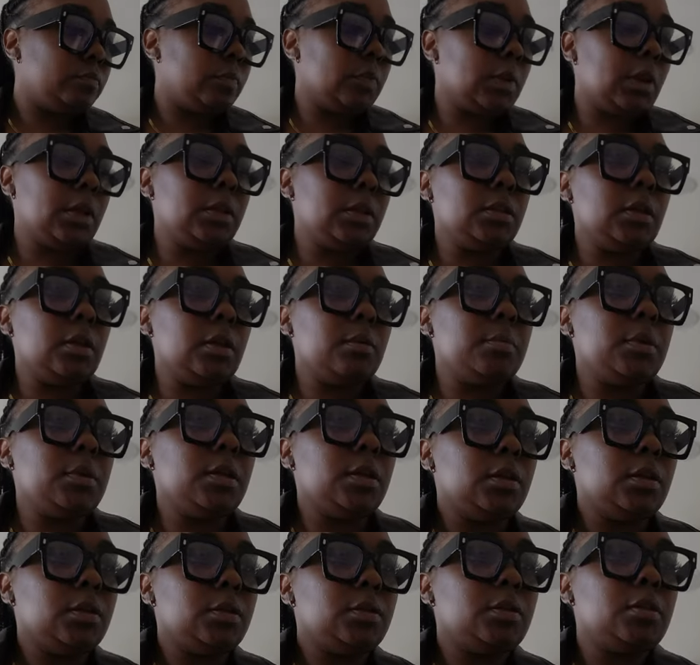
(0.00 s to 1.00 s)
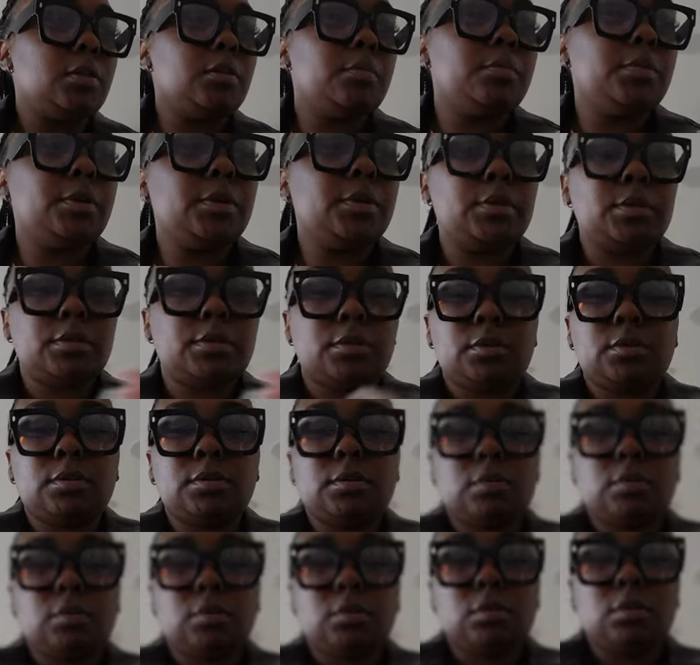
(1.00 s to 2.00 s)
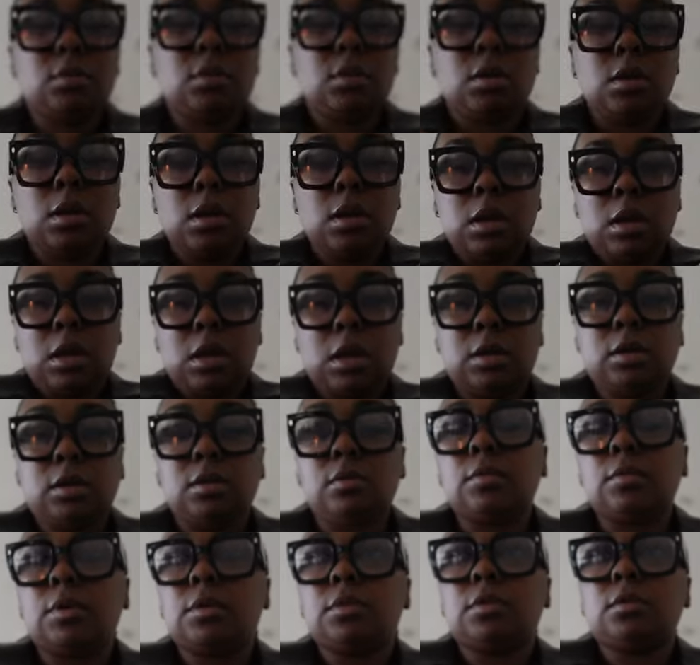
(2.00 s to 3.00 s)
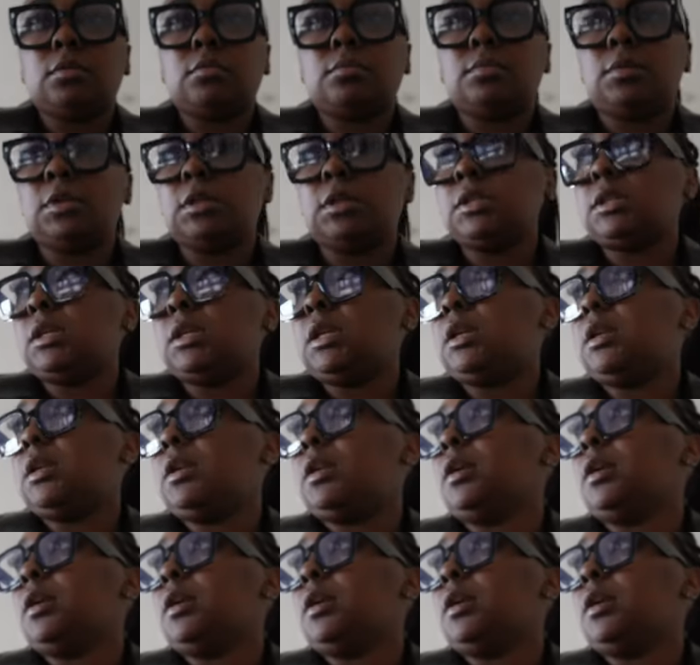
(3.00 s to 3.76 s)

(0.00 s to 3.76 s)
Ain't that many in there, but I don't want them to sit in